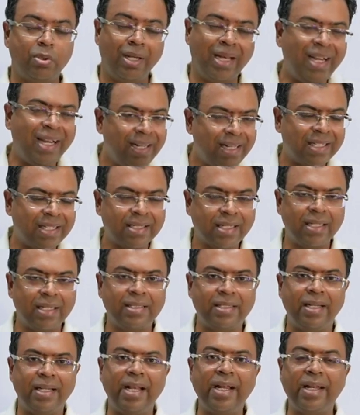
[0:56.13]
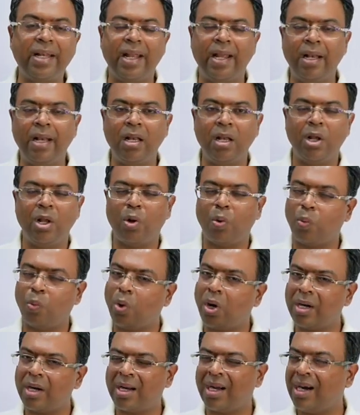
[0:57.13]
So let's discuss in detail
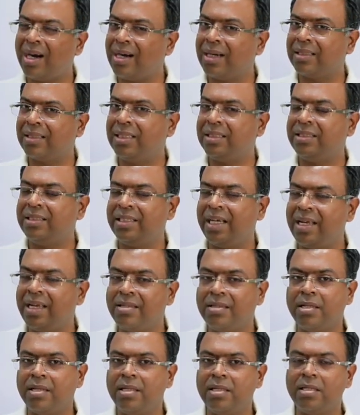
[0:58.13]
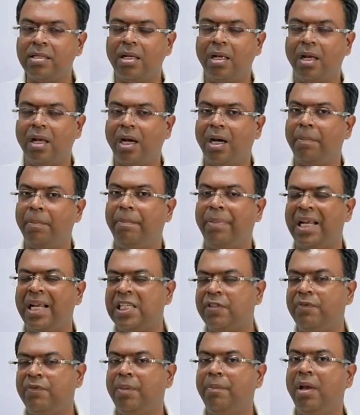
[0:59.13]
what are the changes a
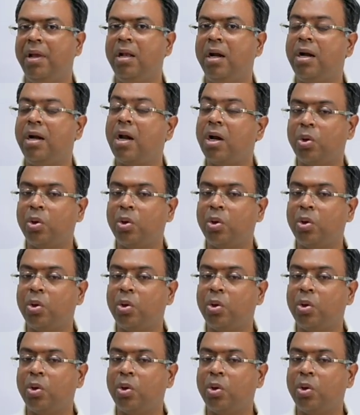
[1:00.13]
breast female